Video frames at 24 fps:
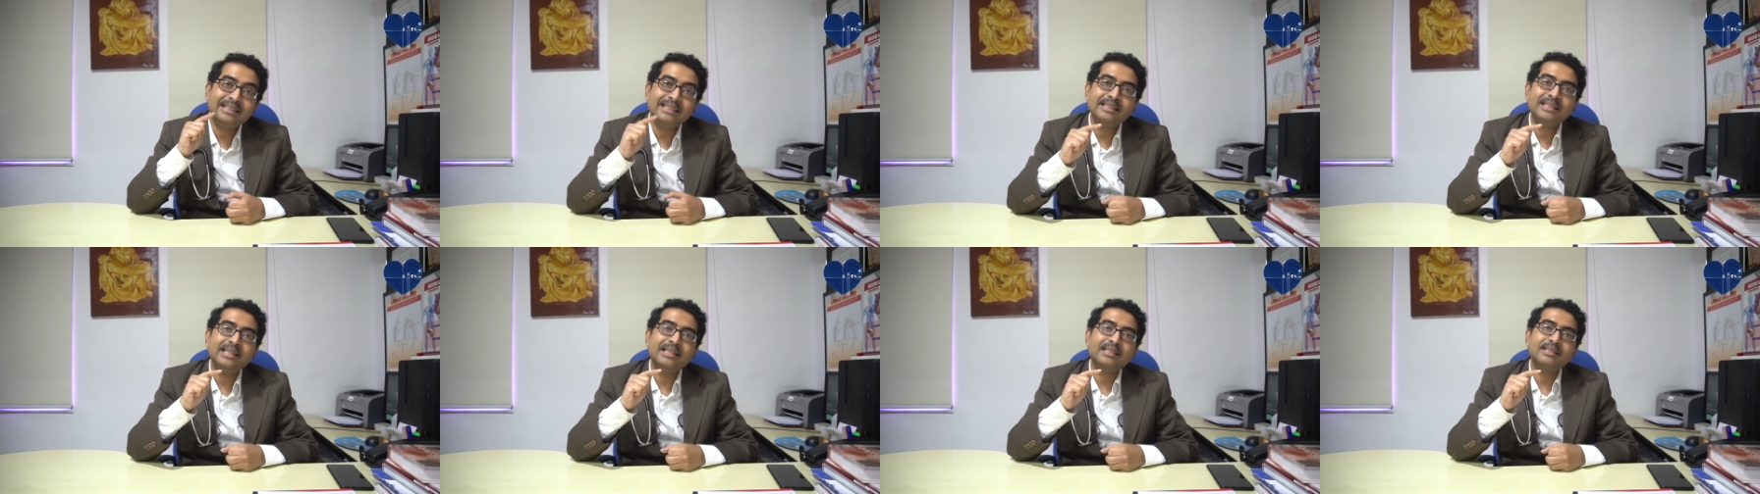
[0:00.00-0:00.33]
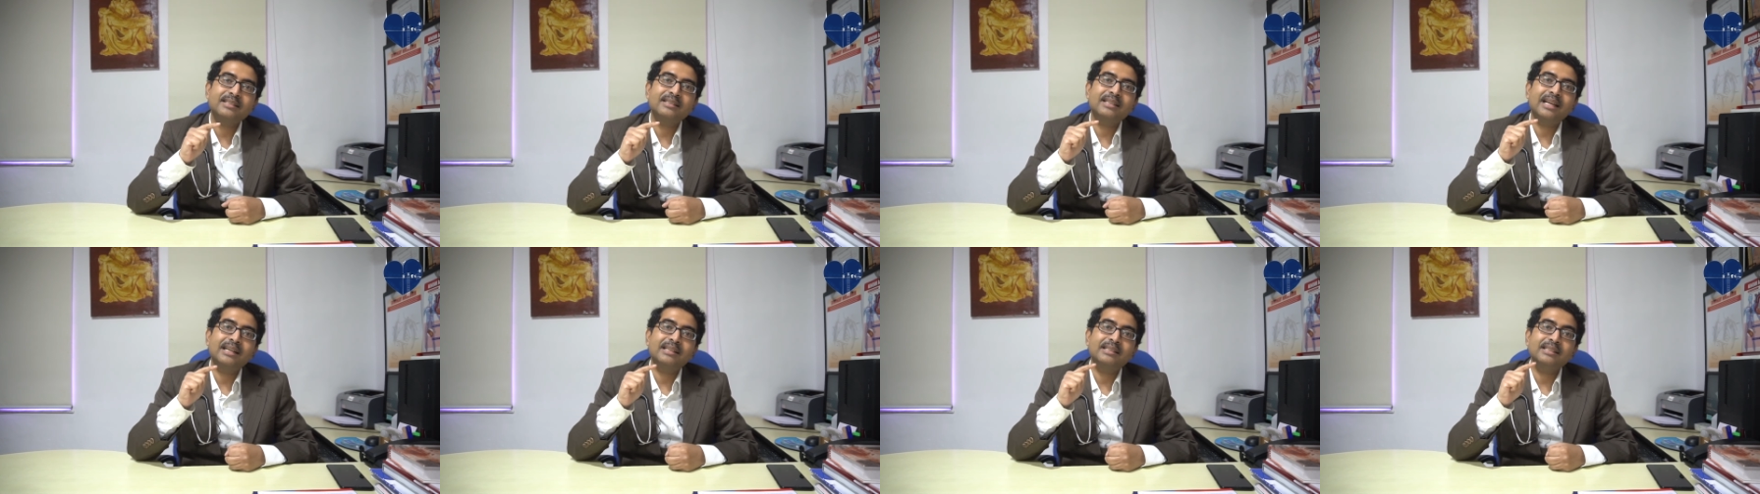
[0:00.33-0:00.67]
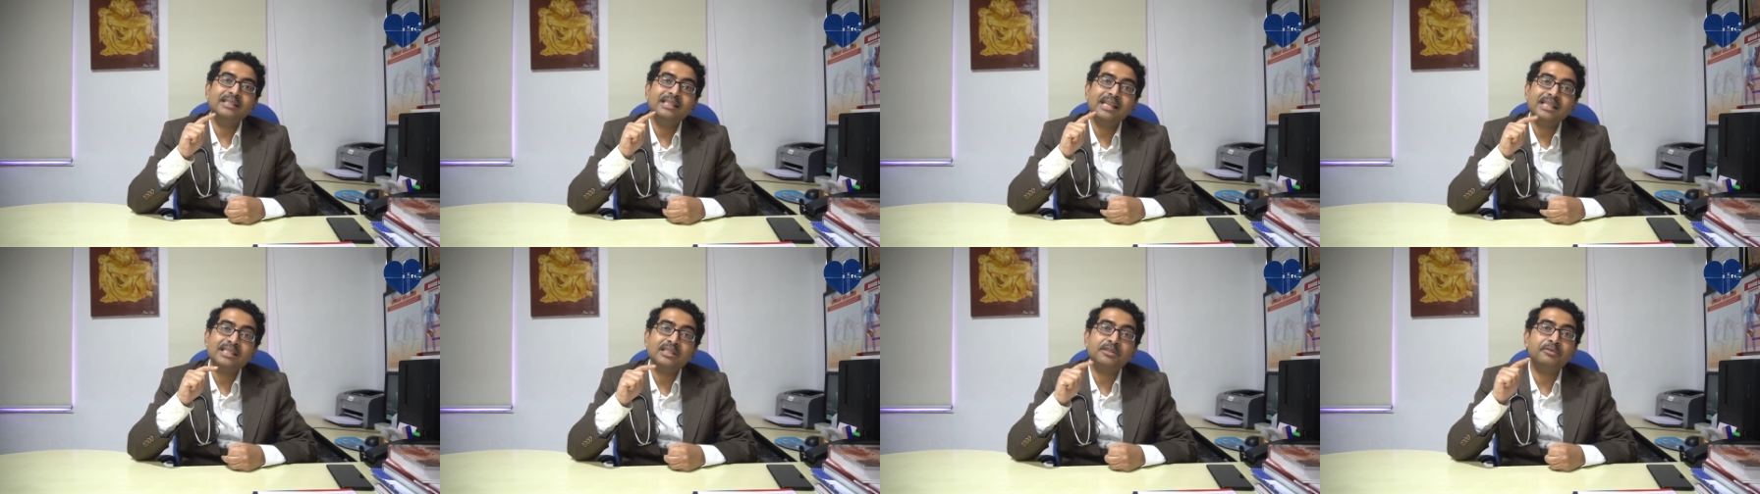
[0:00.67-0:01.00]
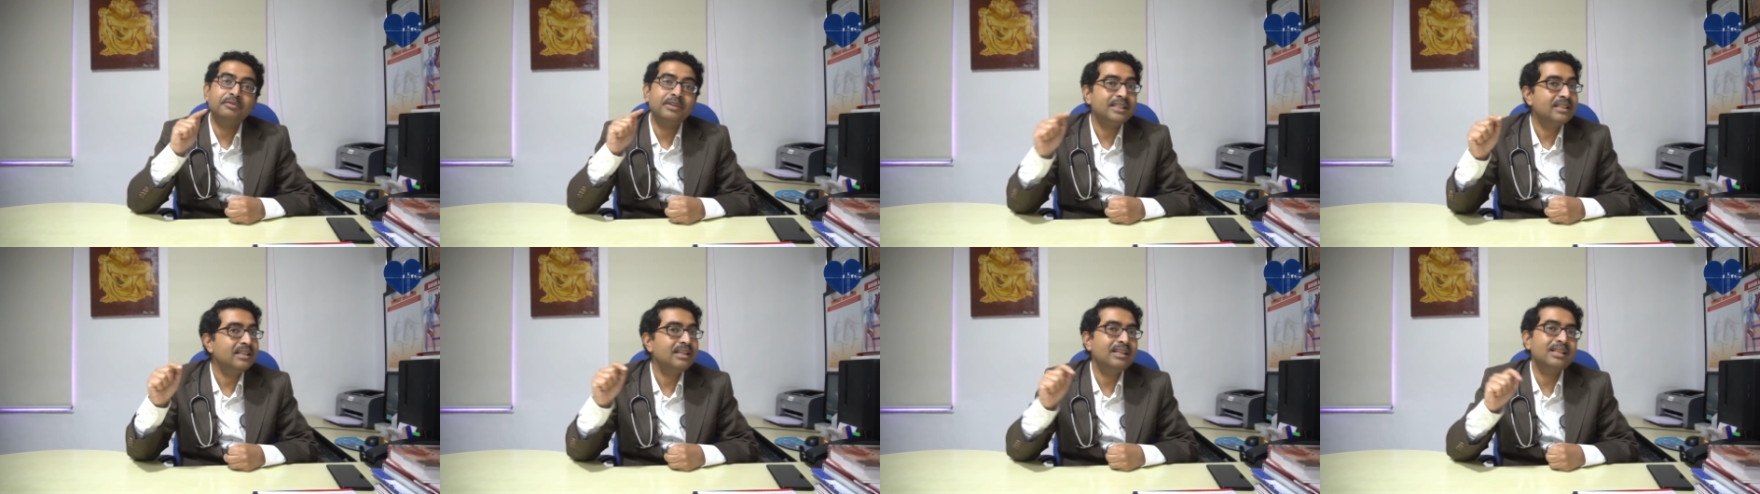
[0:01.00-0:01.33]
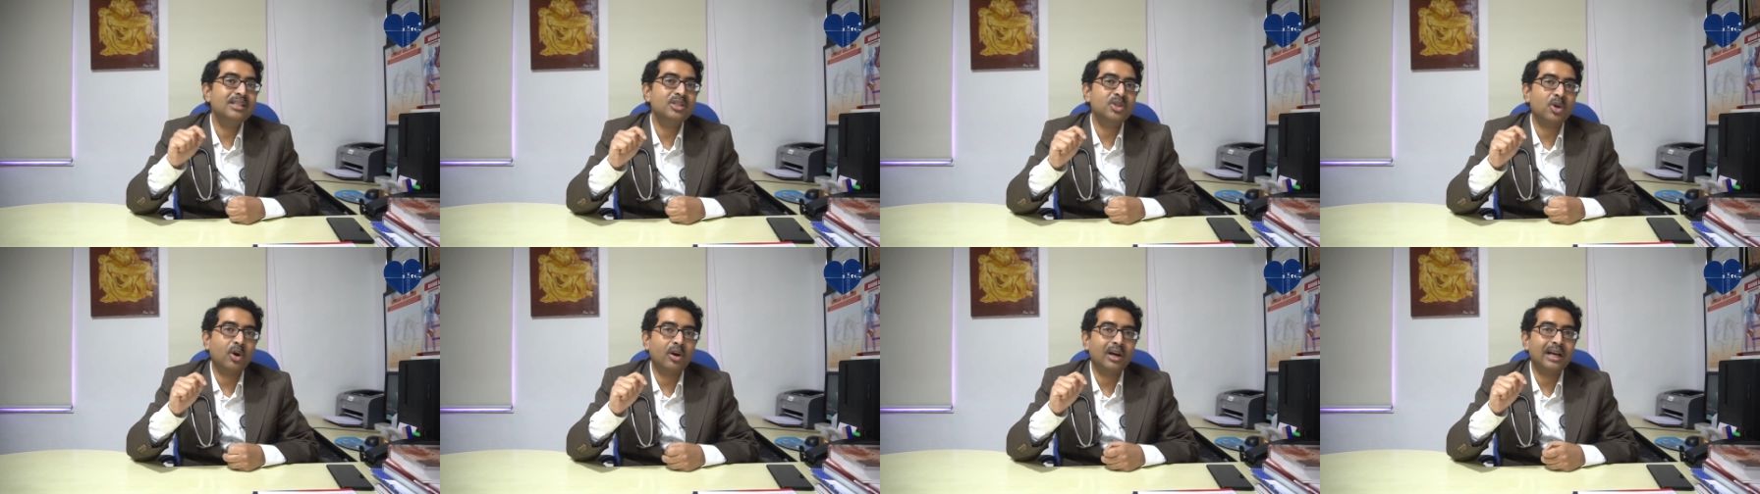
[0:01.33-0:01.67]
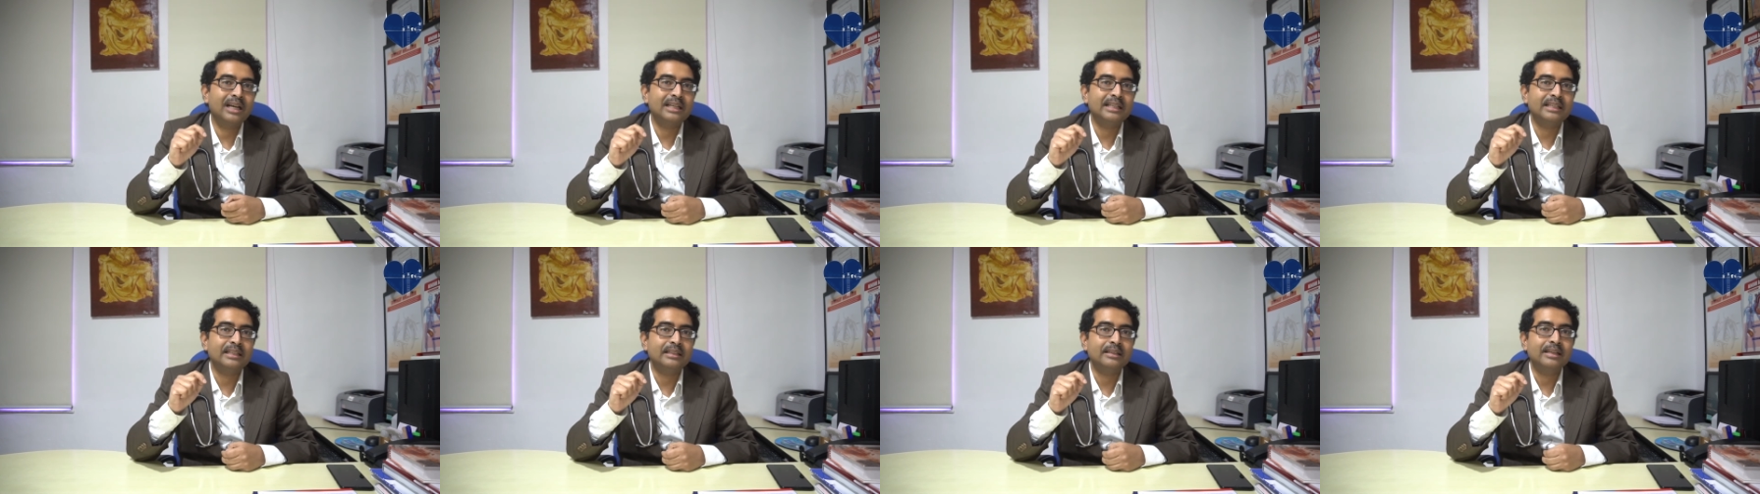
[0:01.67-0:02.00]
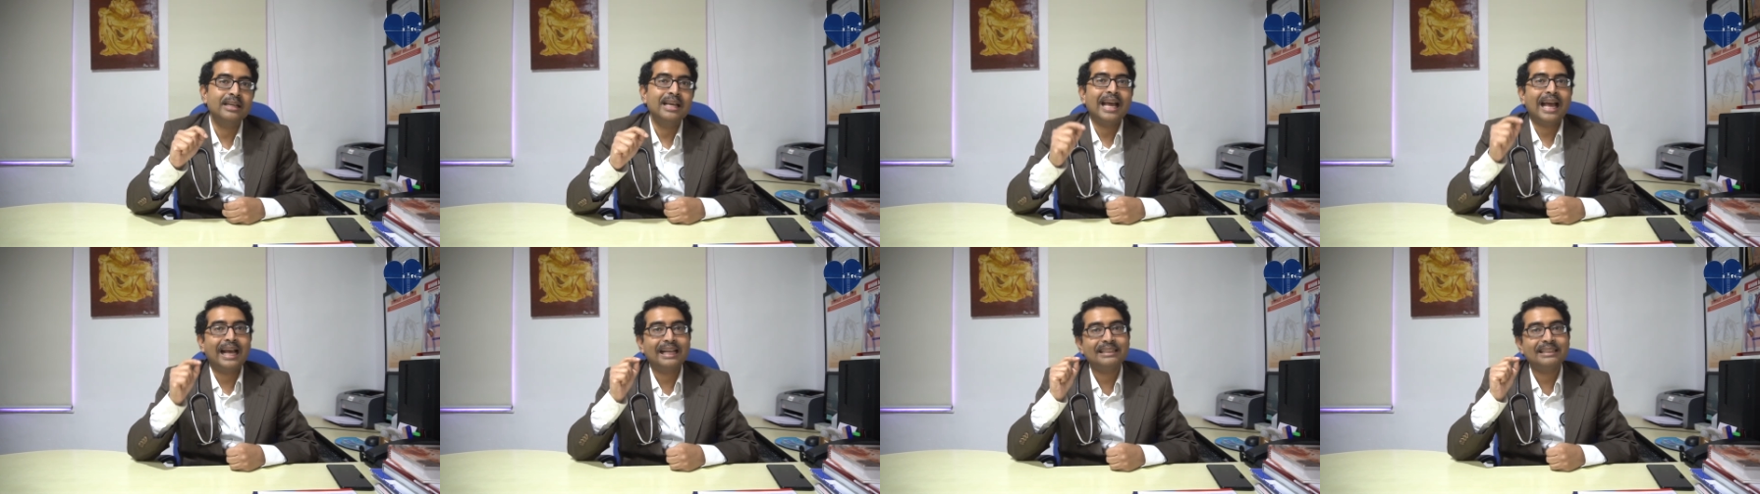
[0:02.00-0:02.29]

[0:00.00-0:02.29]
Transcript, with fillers: detects that yes, VT is occurring,